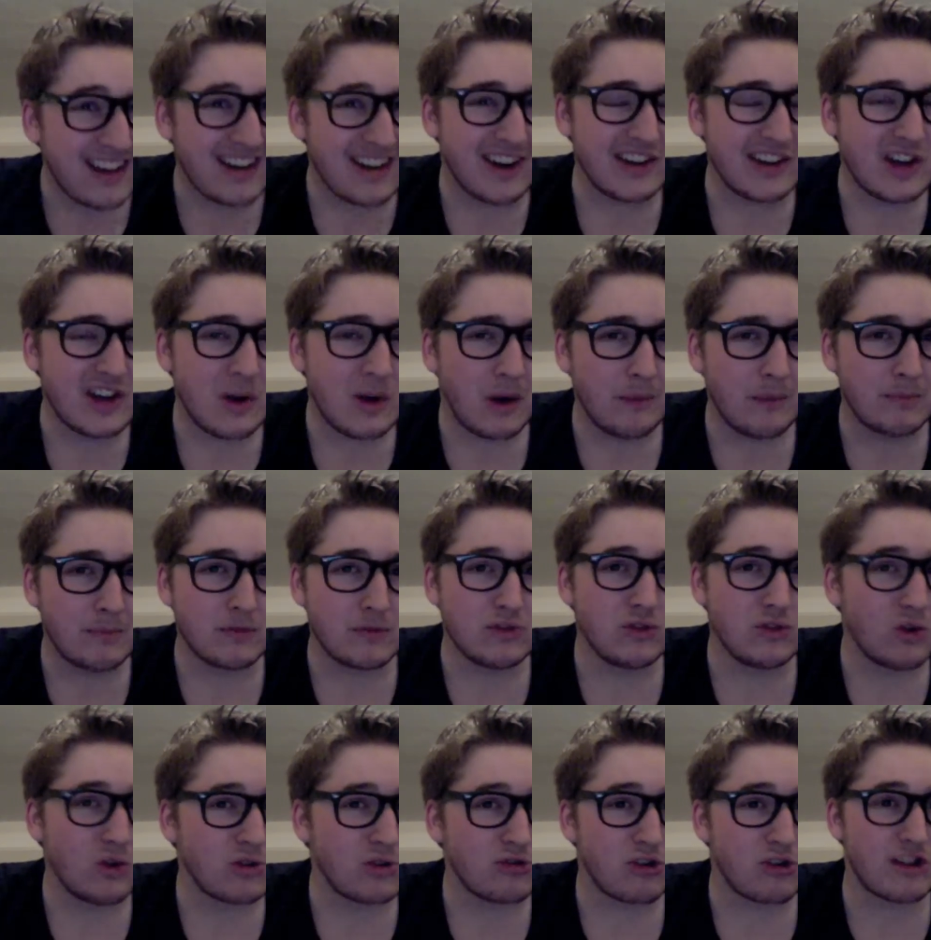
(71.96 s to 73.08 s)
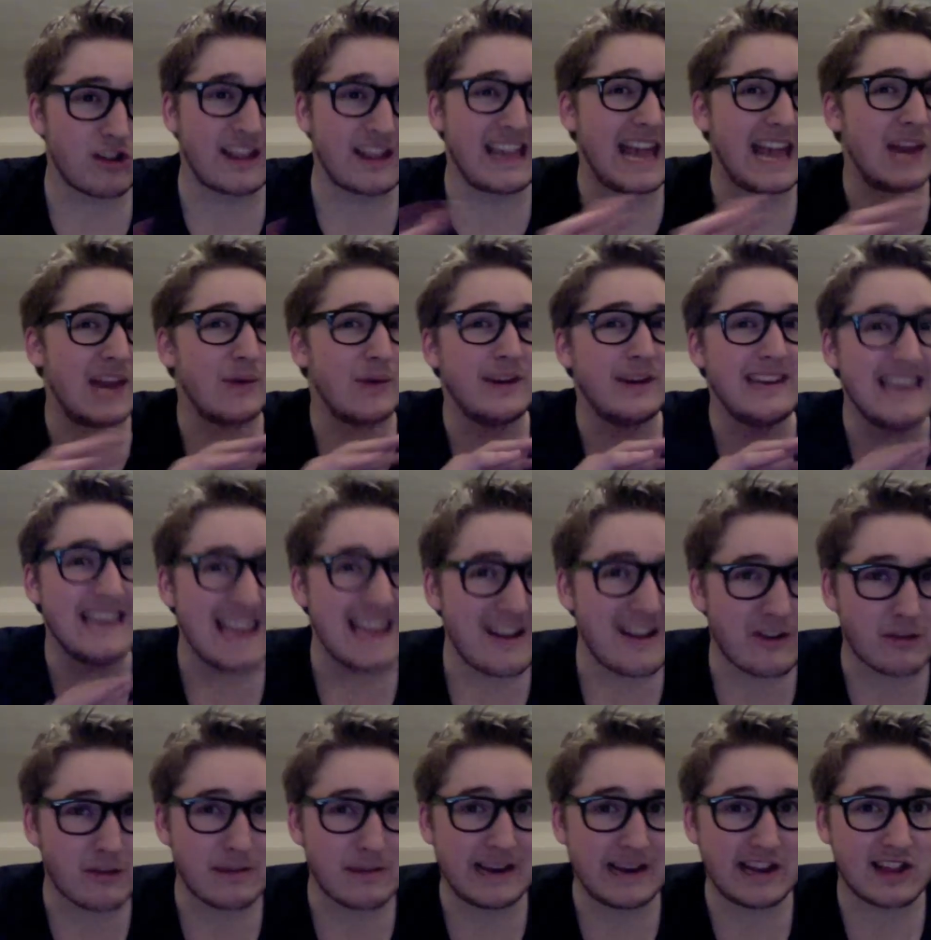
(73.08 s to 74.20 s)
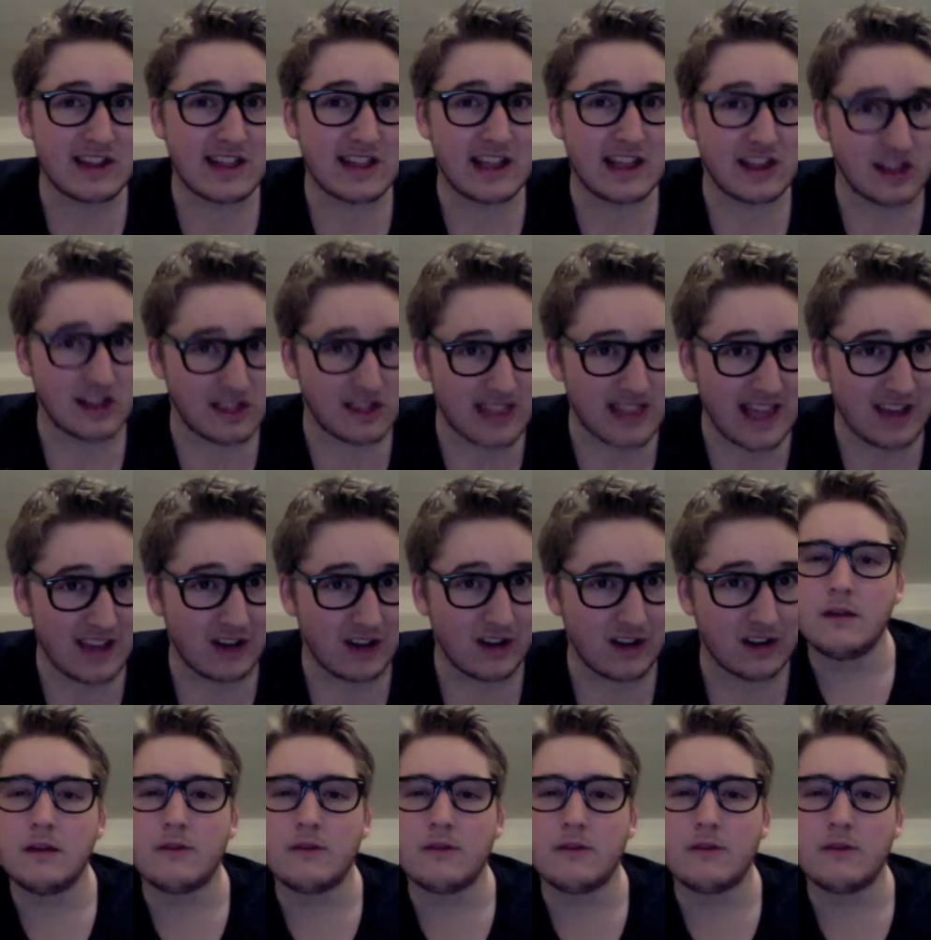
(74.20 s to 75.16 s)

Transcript: I know I'm not crossing anywhere near as many states as they are.